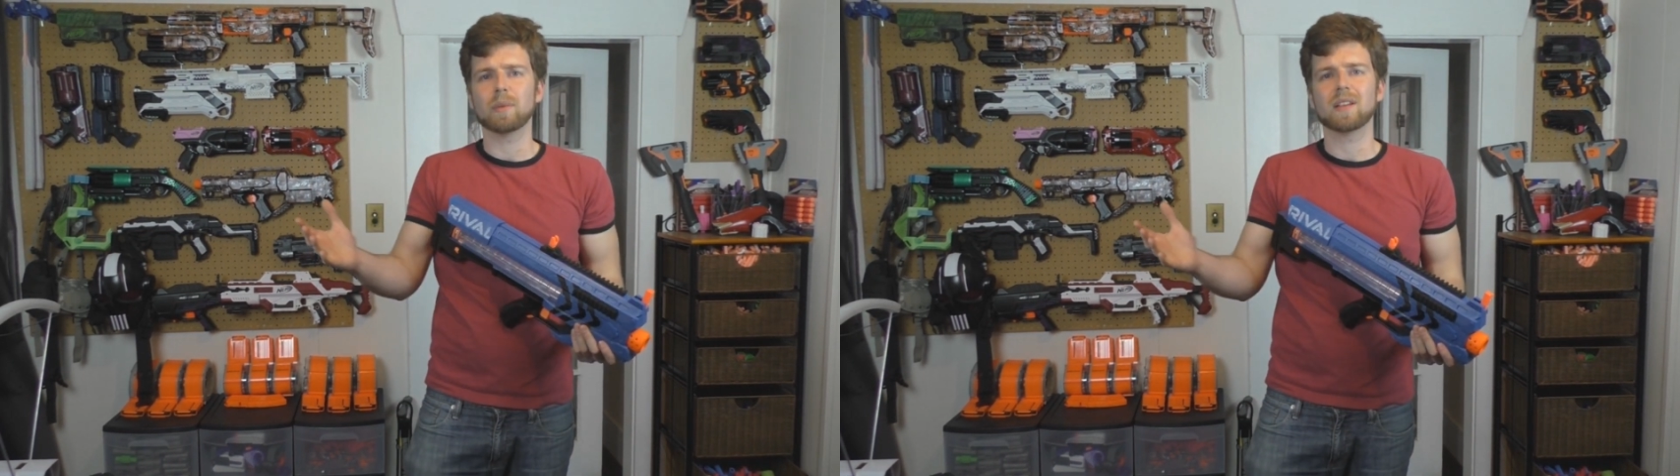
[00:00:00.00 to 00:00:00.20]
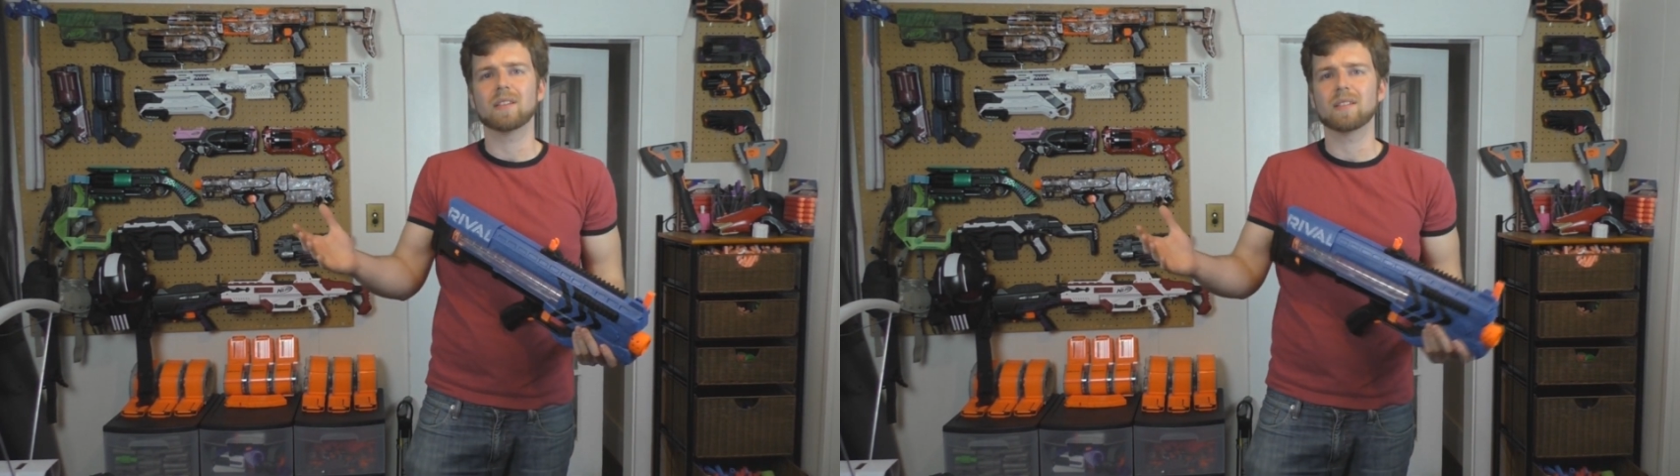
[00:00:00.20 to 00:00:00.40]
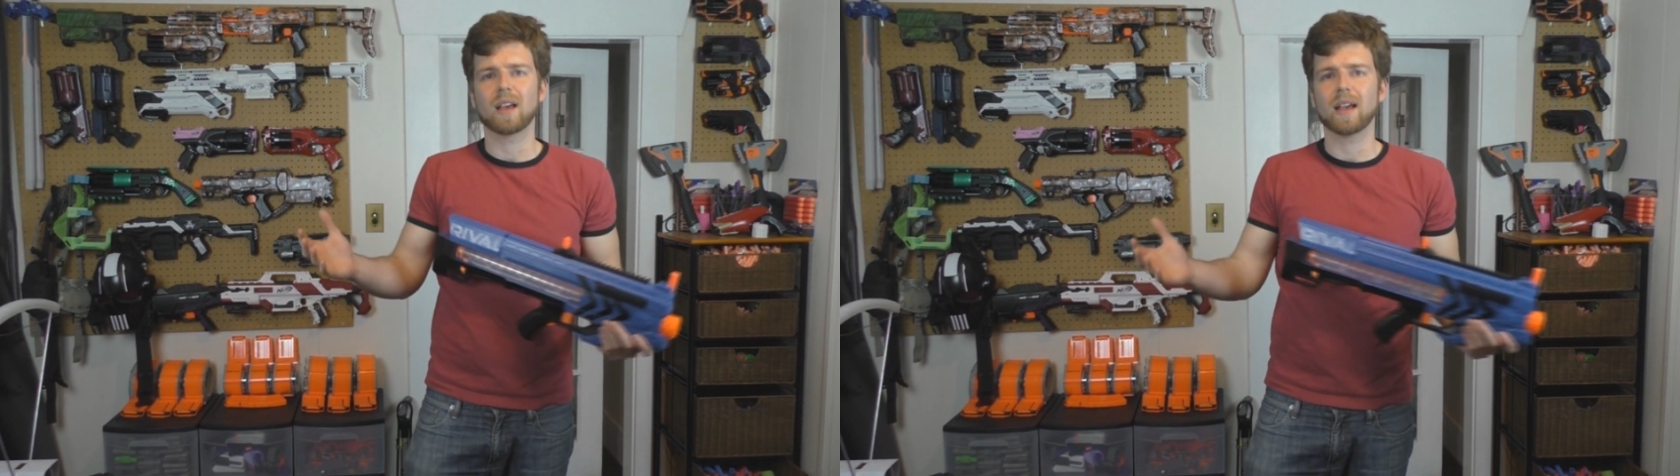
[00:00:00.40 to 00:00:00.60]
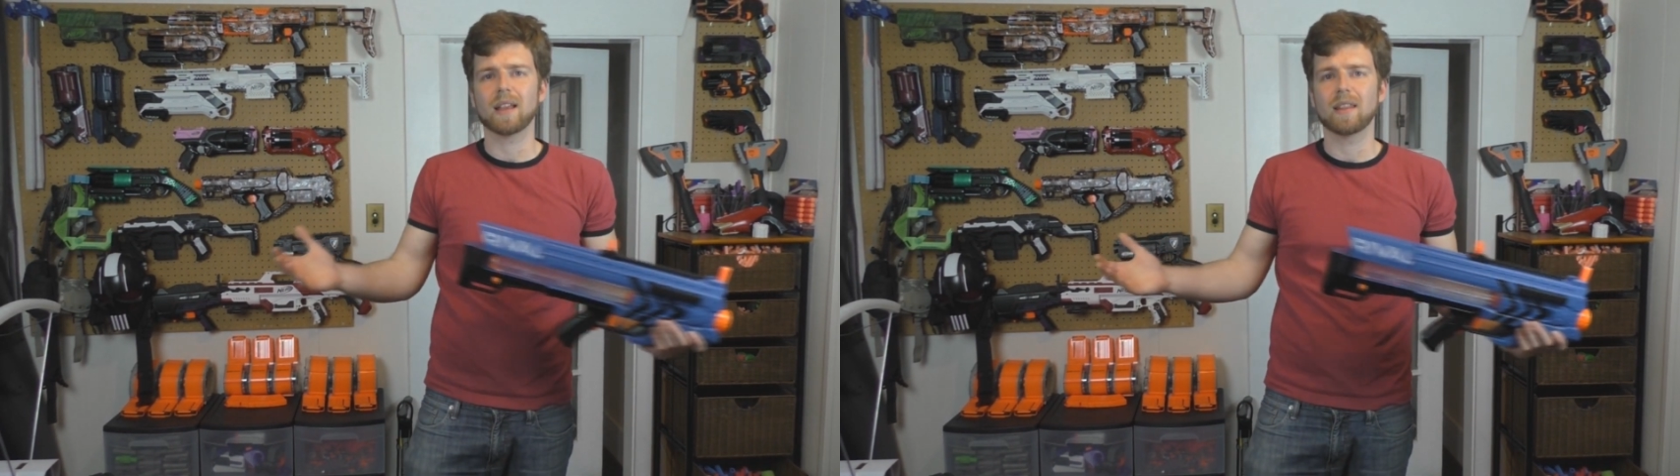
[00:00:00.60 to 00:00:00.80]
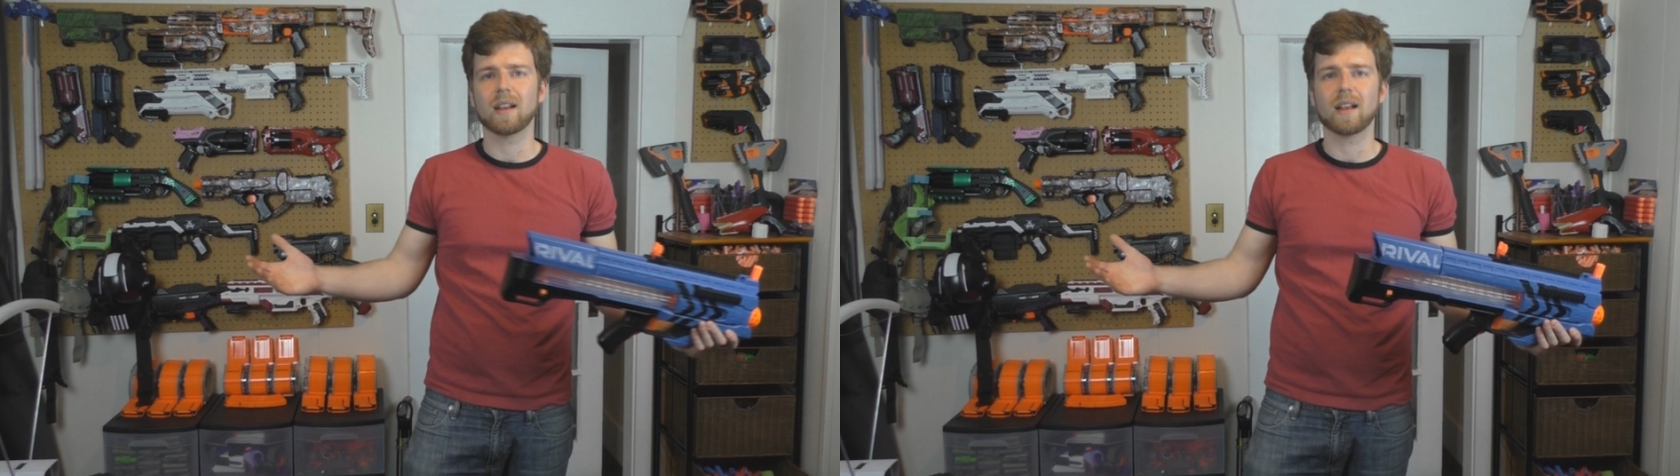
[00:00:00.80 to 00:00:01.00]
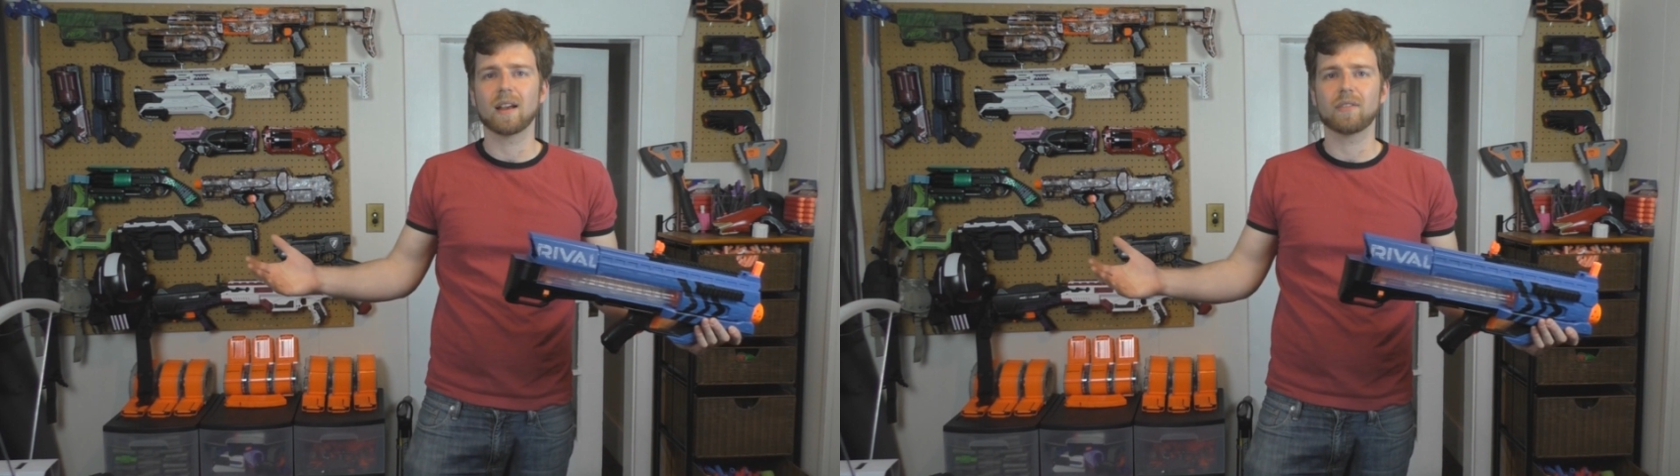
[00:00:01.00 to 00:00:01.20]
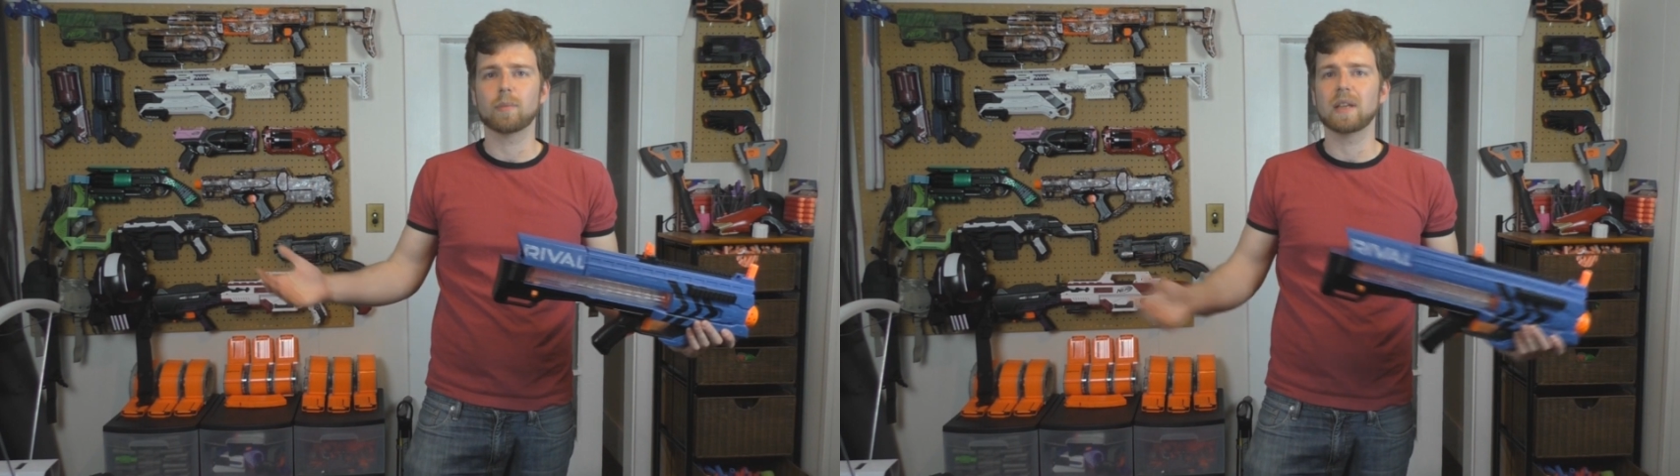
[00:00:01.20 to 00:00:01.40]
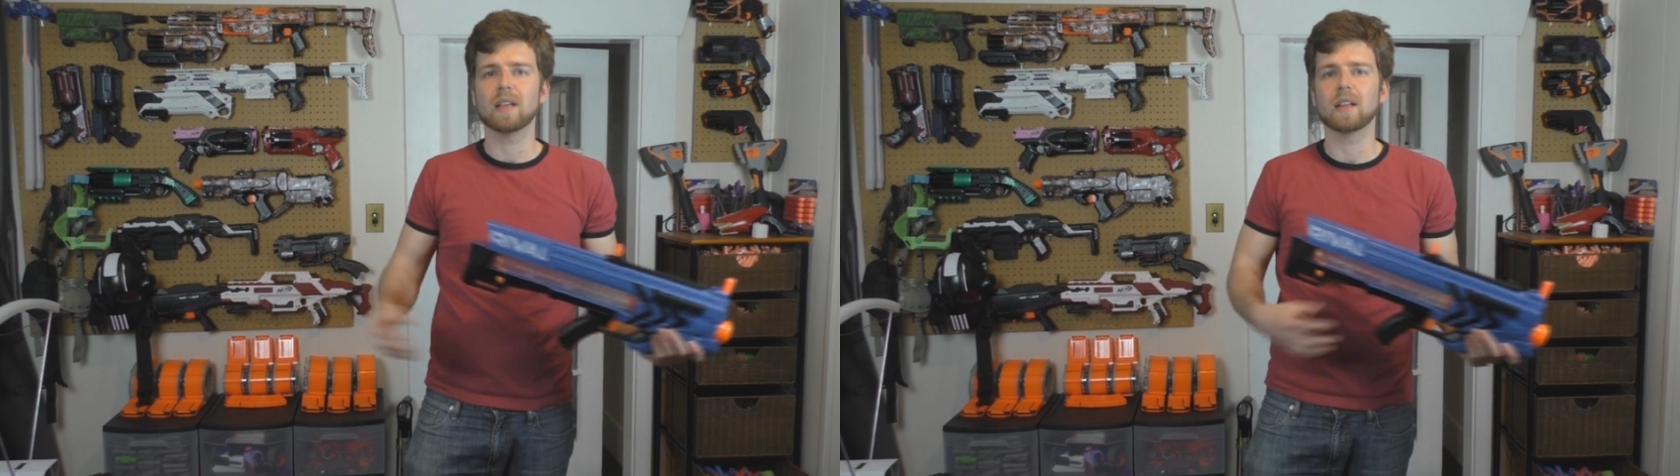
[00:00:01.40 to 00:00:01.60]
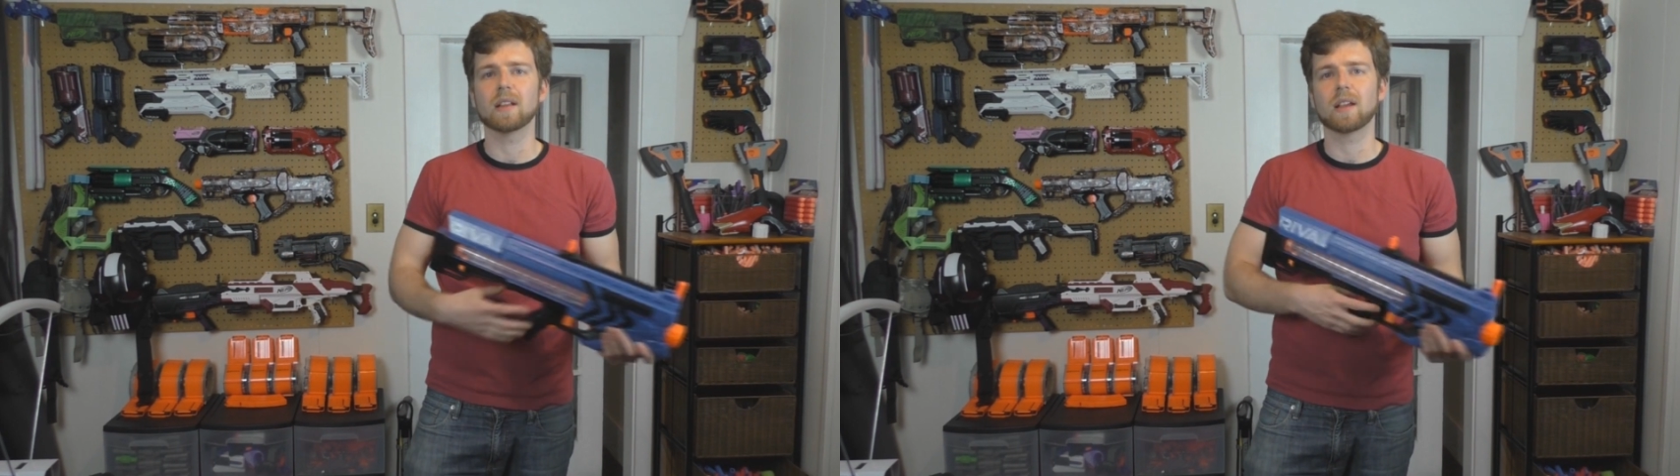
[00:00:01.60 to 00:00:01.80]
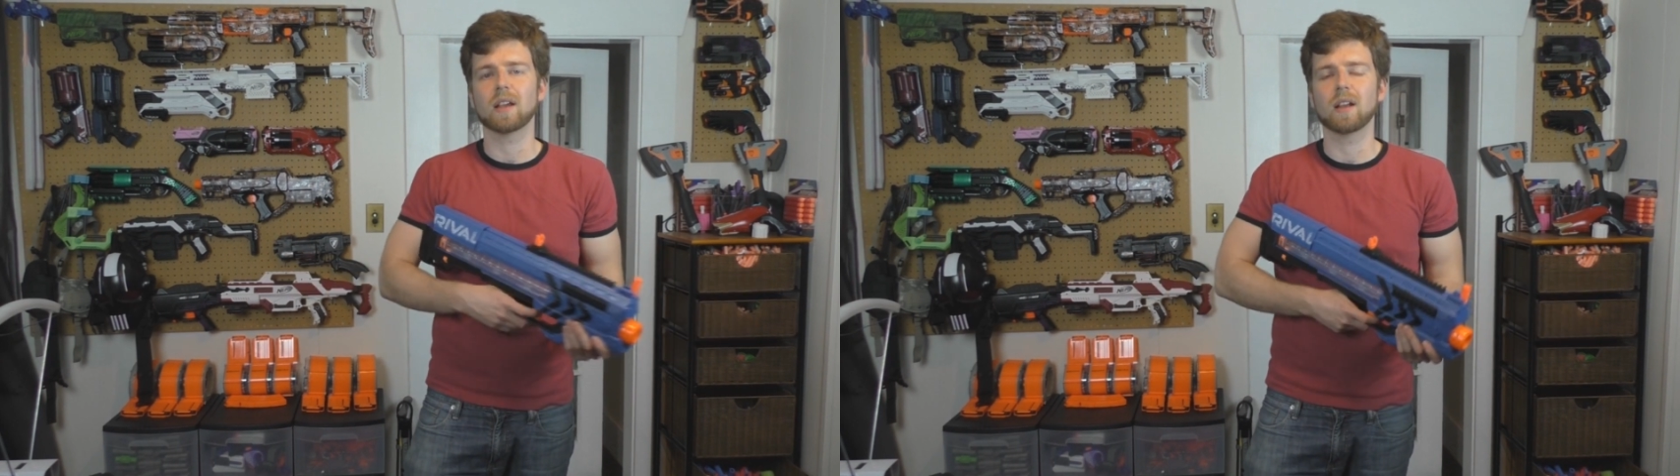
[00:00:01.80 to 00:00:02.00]
because I'd have to be getting
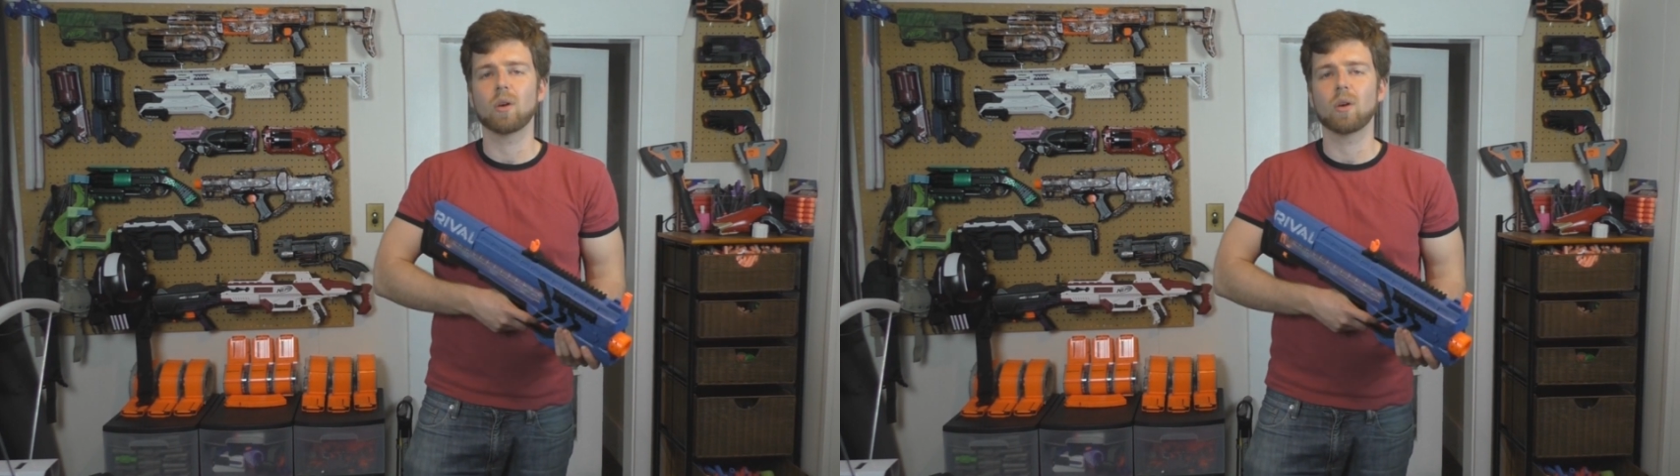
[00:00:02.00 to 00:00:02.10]
like a